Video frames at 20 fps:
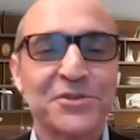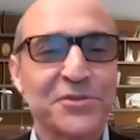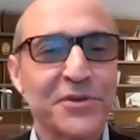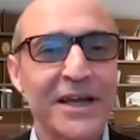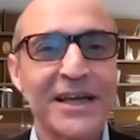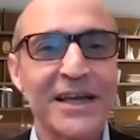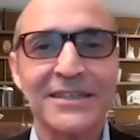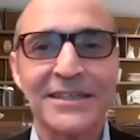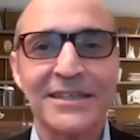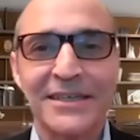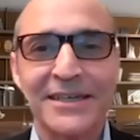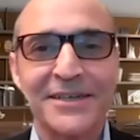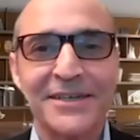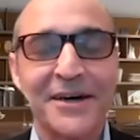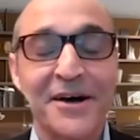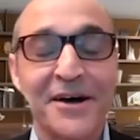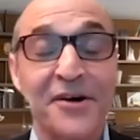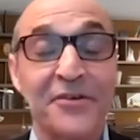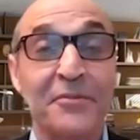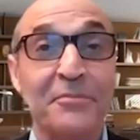strangely
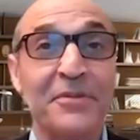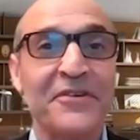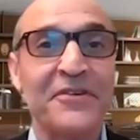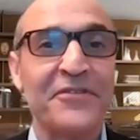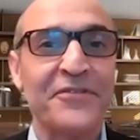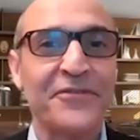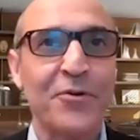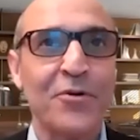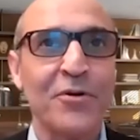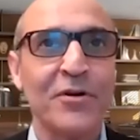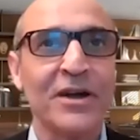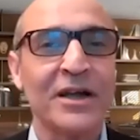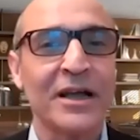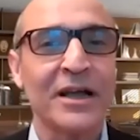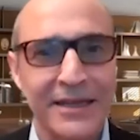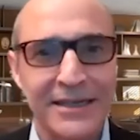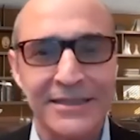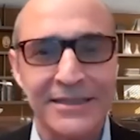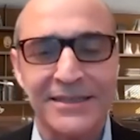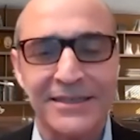enough, before
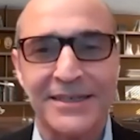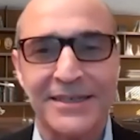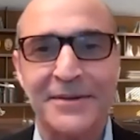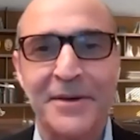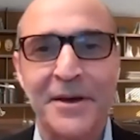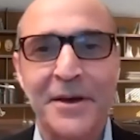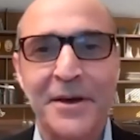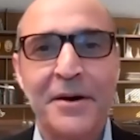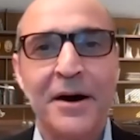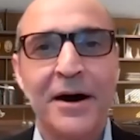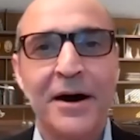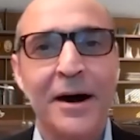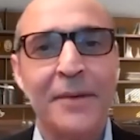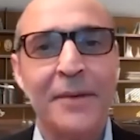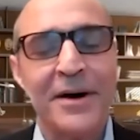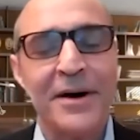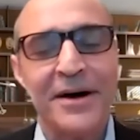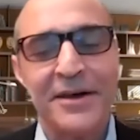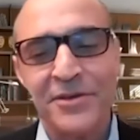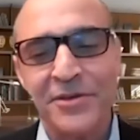Clinton,
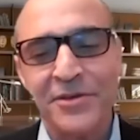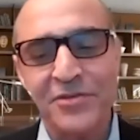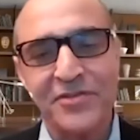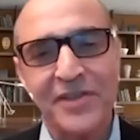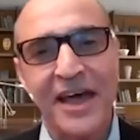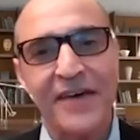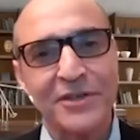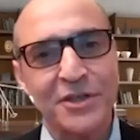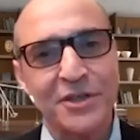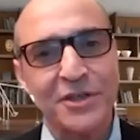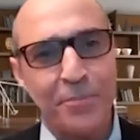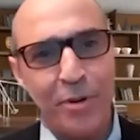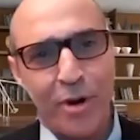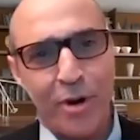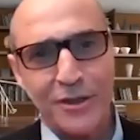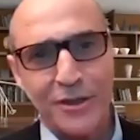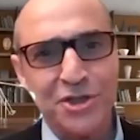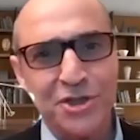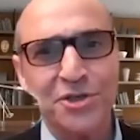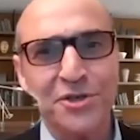used to have a
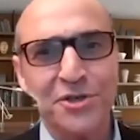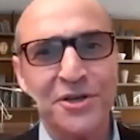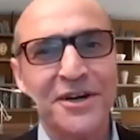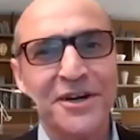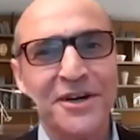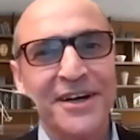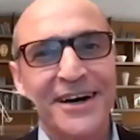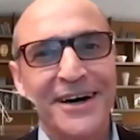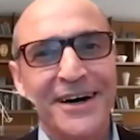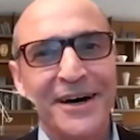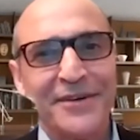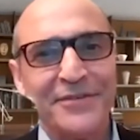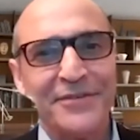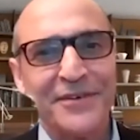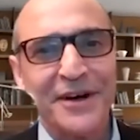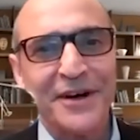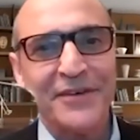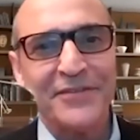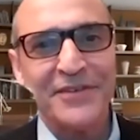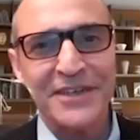departure
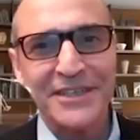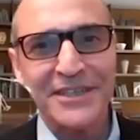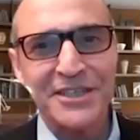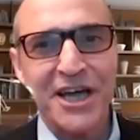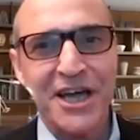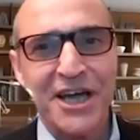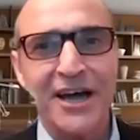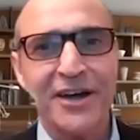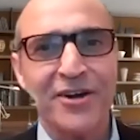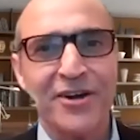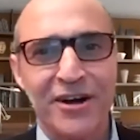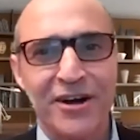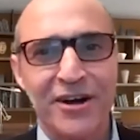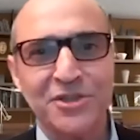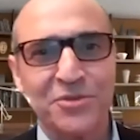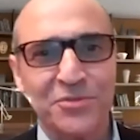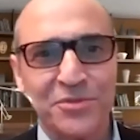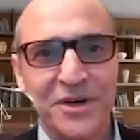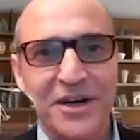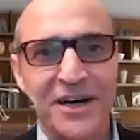of an entire
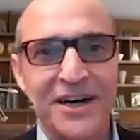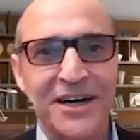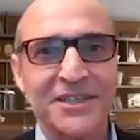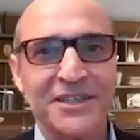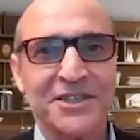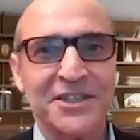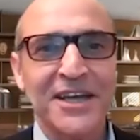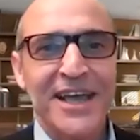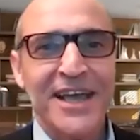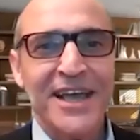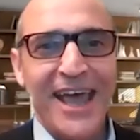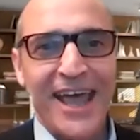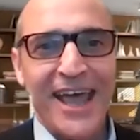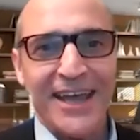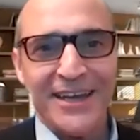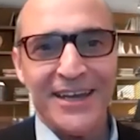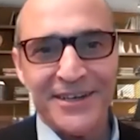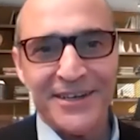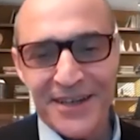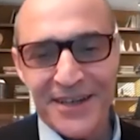entourage
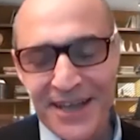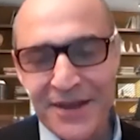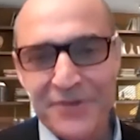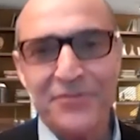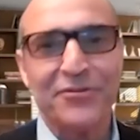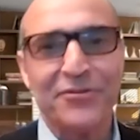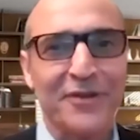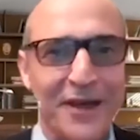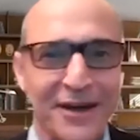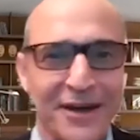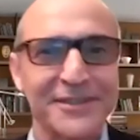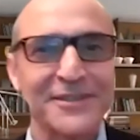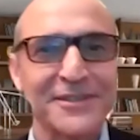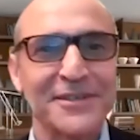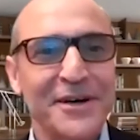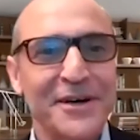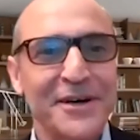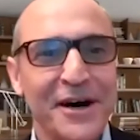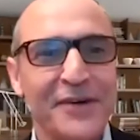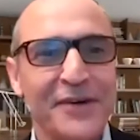and an
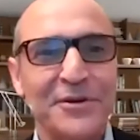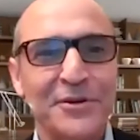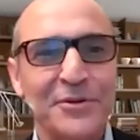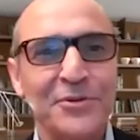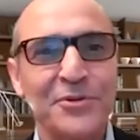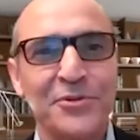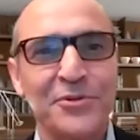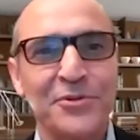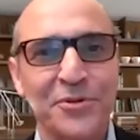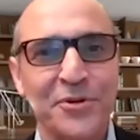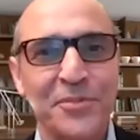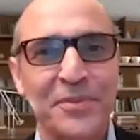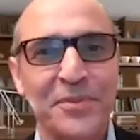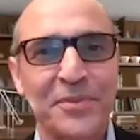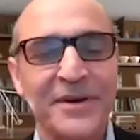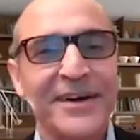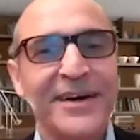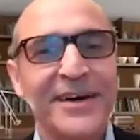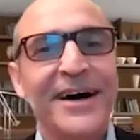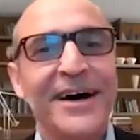influx of a new
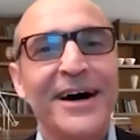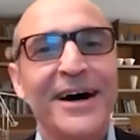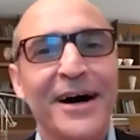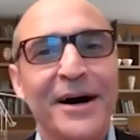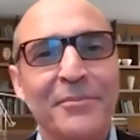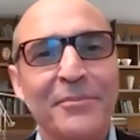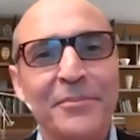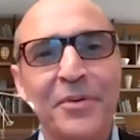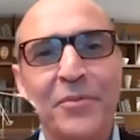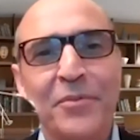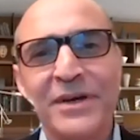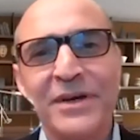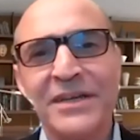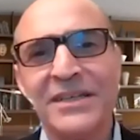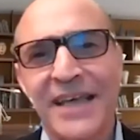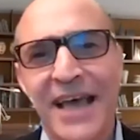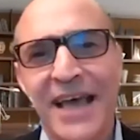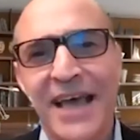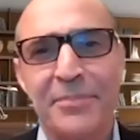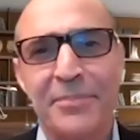group. But
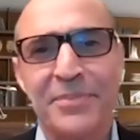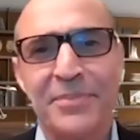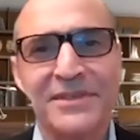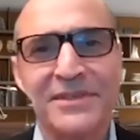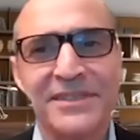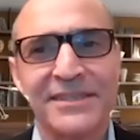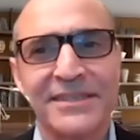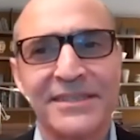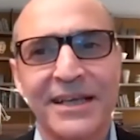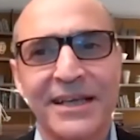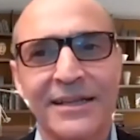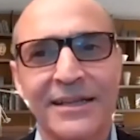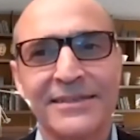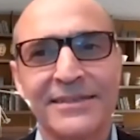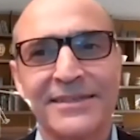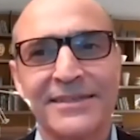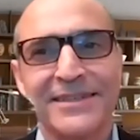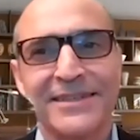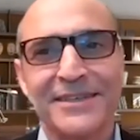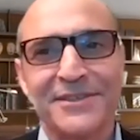what has happened since
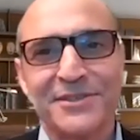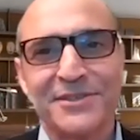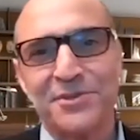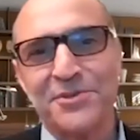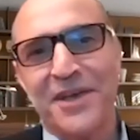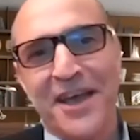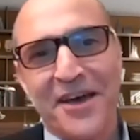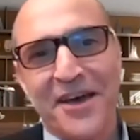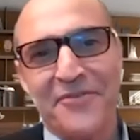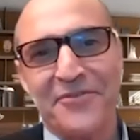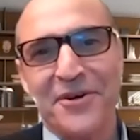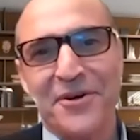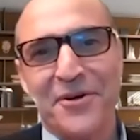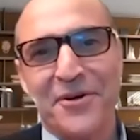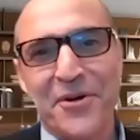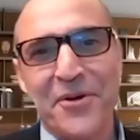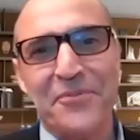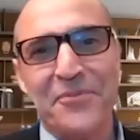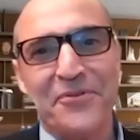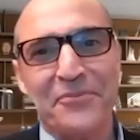Clinton is you have a
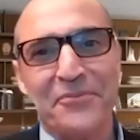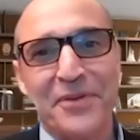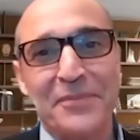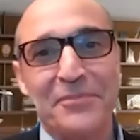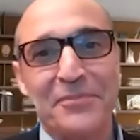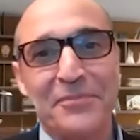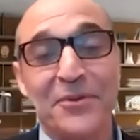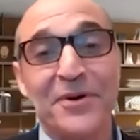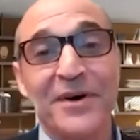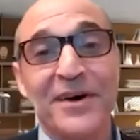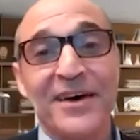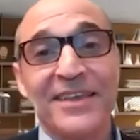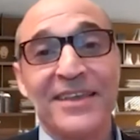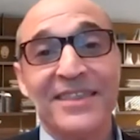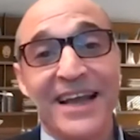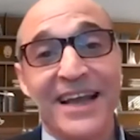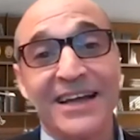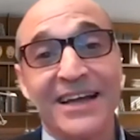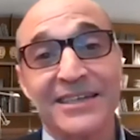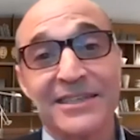group of people
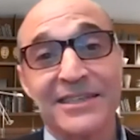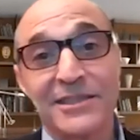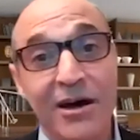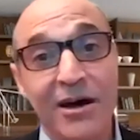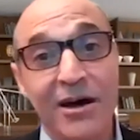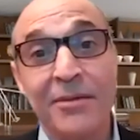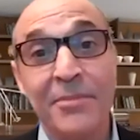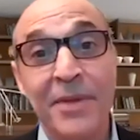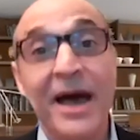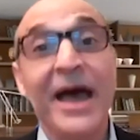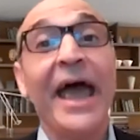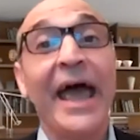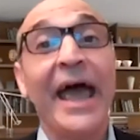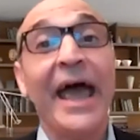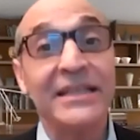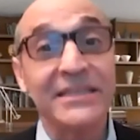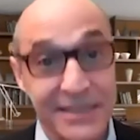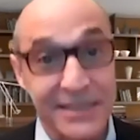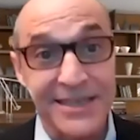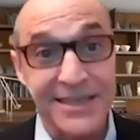that actually come
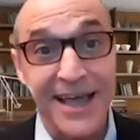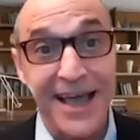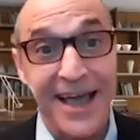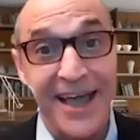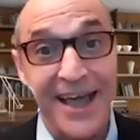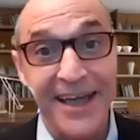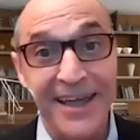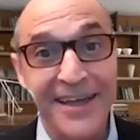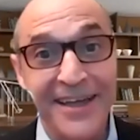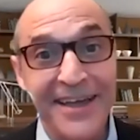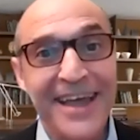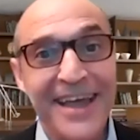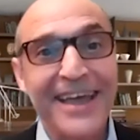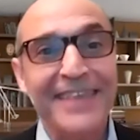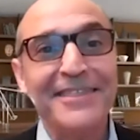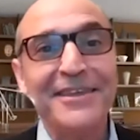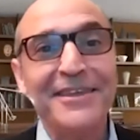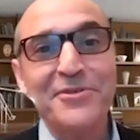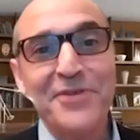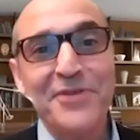and stay,
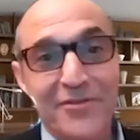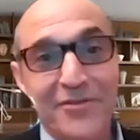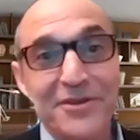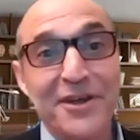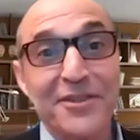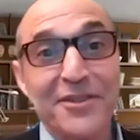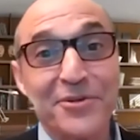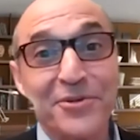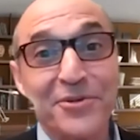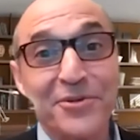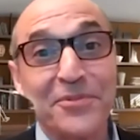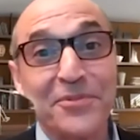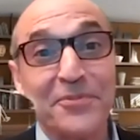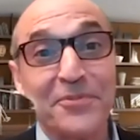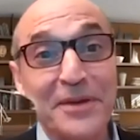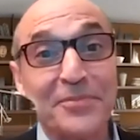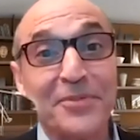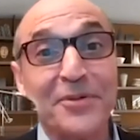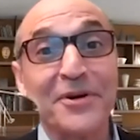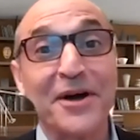and then you have another group
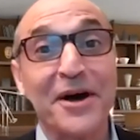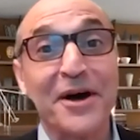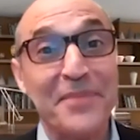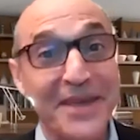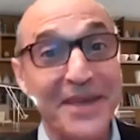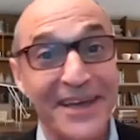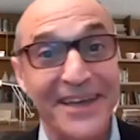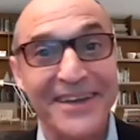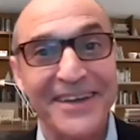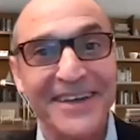of people come